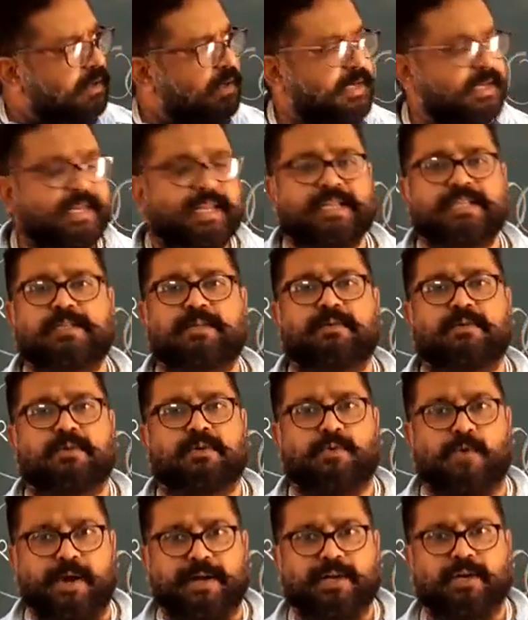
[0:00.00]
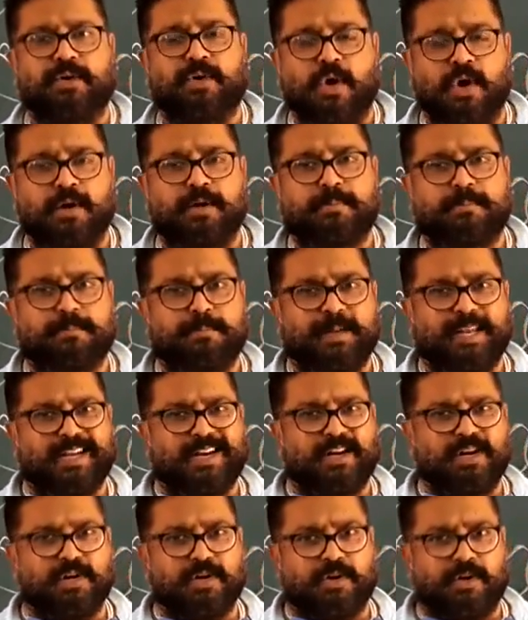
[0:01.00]
it takes quite a long
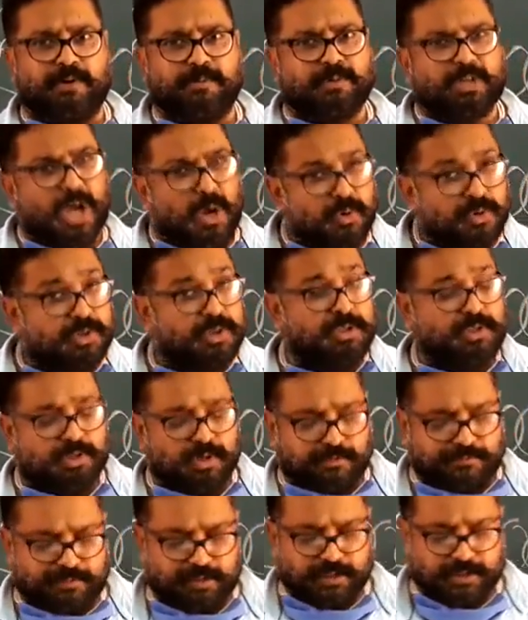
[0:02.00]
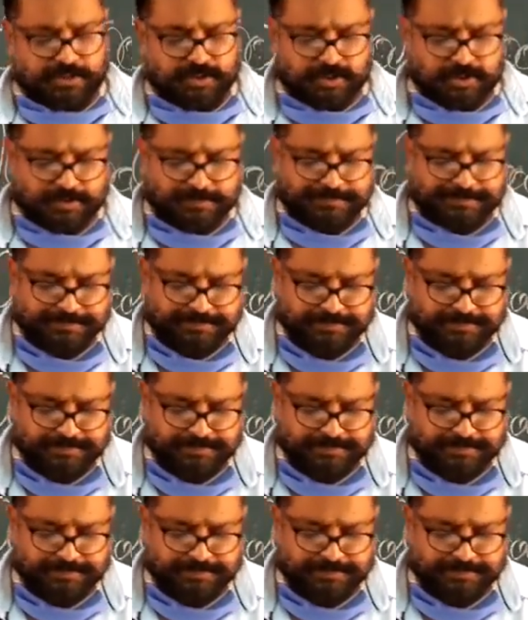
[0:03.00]
period of time, thousands of years.